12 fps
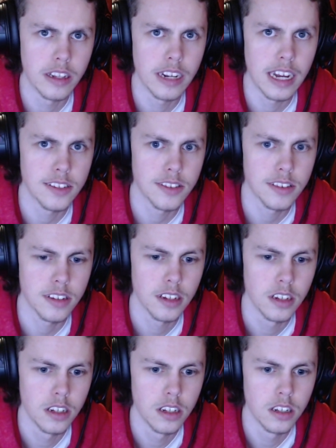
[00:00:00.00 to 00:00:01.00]
in the next...
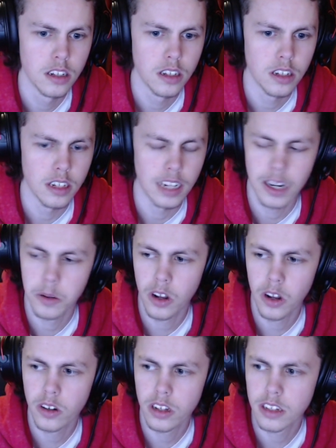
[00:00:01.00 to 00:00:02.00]
How
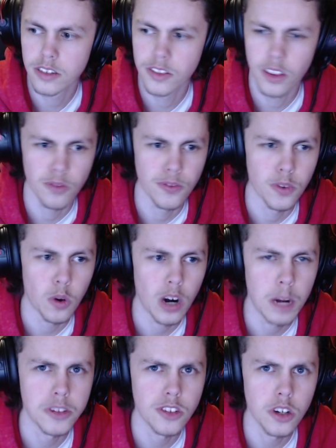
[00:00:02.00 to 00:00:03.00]
long? It's four
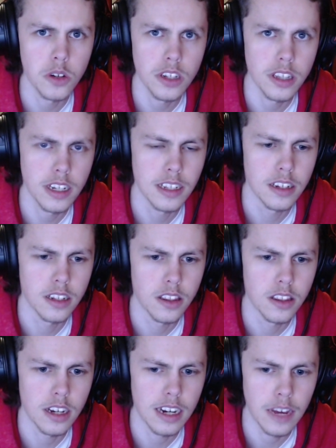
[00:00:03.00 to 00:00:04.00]
episodes, I think,
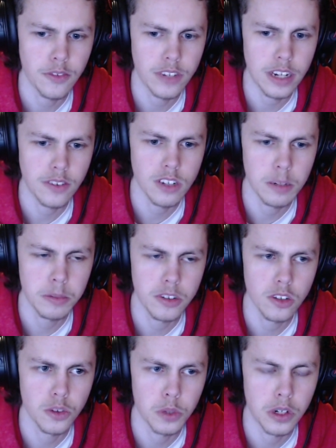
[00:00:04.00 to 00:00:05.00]
that are left after
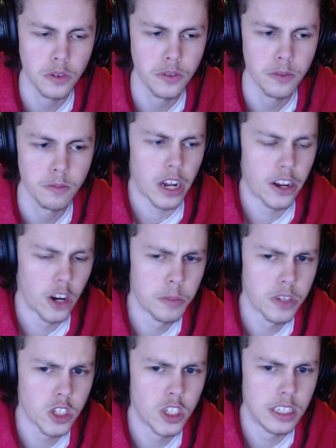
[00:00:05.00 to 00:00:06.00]
episode twelve. I hope
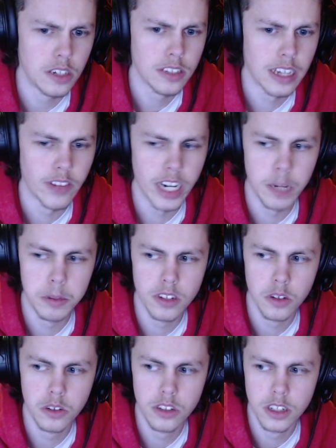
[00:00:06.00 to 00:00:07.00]
that she does have an
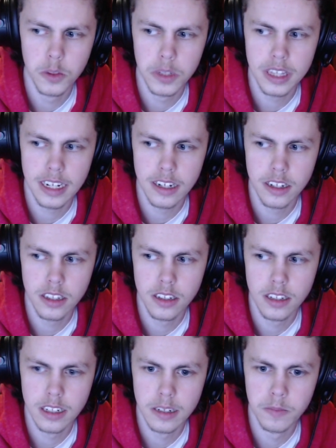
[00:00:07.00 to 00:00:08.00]
episode to do with that,
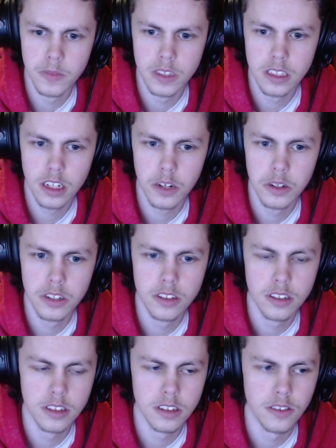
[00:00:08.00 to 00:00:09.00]
um, going
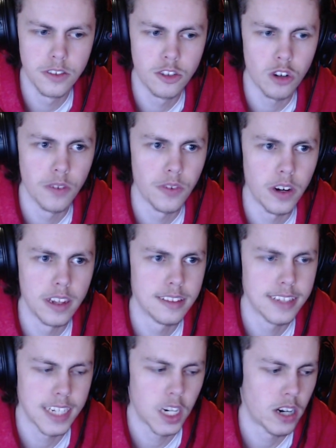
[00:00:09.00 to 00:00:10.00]
to try and find the
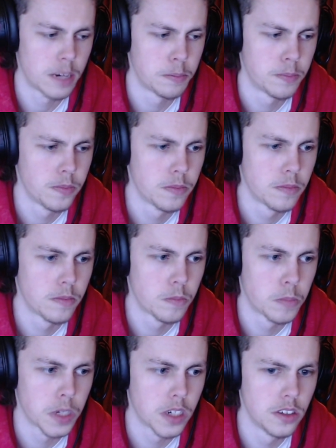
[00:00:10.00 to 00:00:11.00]
C R M,
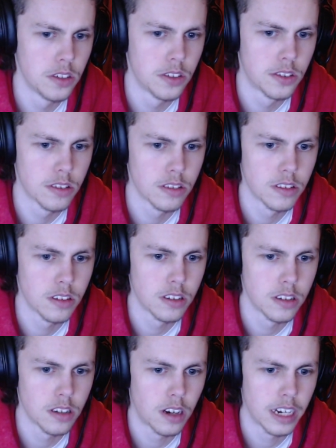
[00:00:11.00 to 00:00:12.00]
because
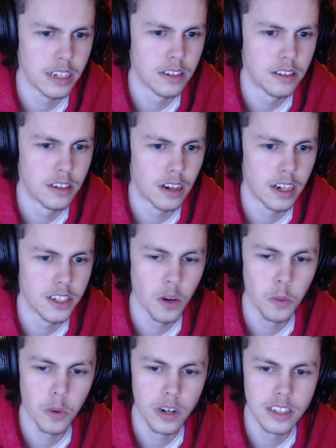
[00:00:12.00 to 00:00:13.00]
I I
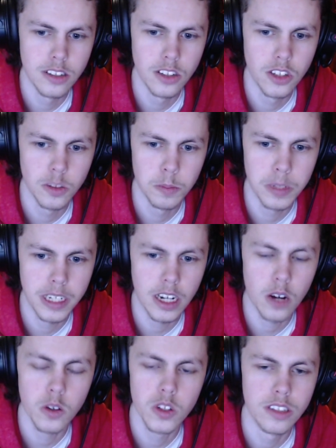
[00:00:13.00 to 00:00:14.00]
don't want it to just be,
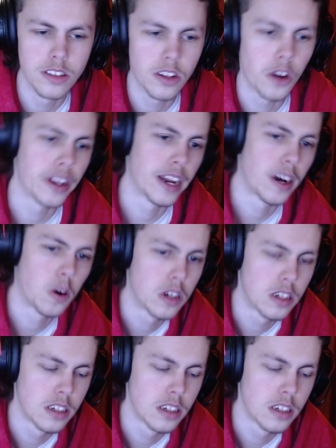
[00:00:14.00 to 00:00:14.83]
oh, she's gone now,